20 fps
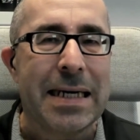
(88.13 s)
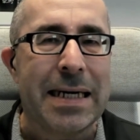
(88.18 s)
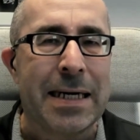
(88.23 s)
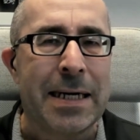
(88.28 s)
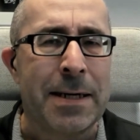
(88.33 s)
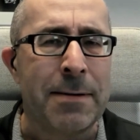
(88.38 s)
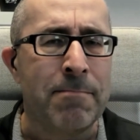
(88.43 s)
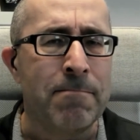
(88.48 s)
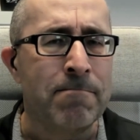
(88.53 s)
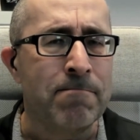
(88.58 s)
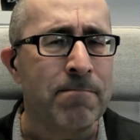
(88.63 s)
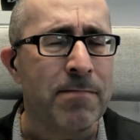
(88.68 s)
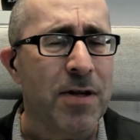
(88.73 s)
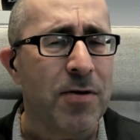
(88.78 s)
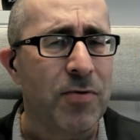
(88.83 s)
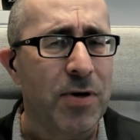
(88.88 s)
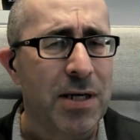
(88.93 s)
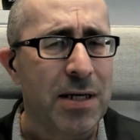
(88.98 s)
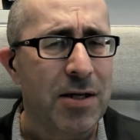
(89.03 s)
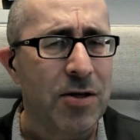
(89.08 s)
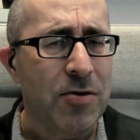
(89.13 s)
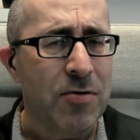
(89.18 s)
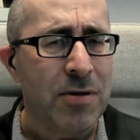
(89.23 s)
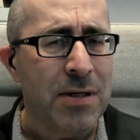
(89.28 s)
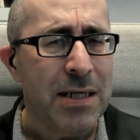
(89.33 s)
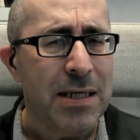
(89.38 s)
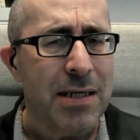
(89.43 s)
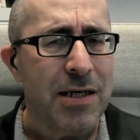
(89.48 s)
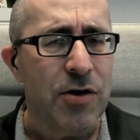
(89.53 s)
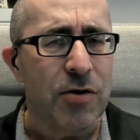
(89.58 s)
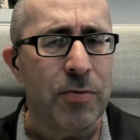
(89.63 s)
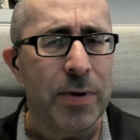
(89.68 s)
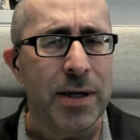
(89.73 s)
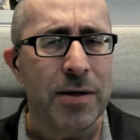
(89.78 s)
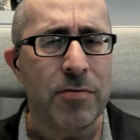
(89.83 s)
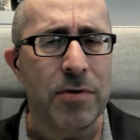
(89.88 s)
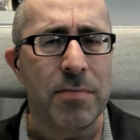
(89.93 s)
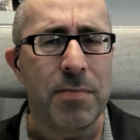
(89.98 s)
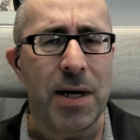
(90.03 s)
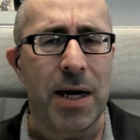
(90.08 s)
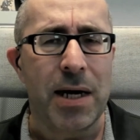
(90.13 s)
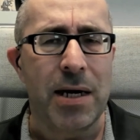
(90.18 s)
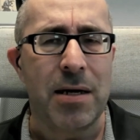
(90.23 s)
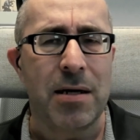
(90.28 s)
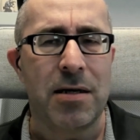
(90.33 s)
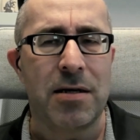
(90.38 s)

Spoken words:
We do need a quick reminder